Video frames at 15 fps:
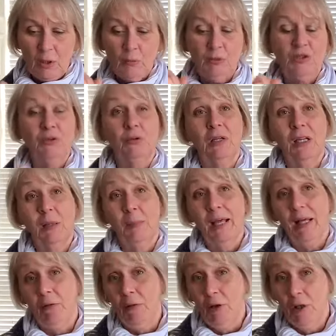We're talking
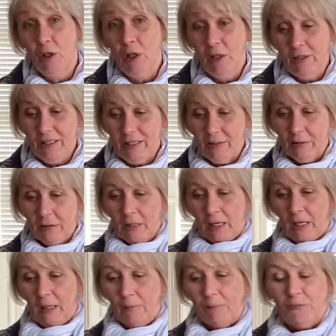about learning
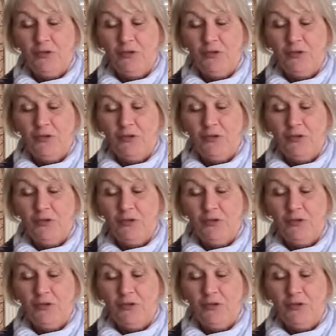um,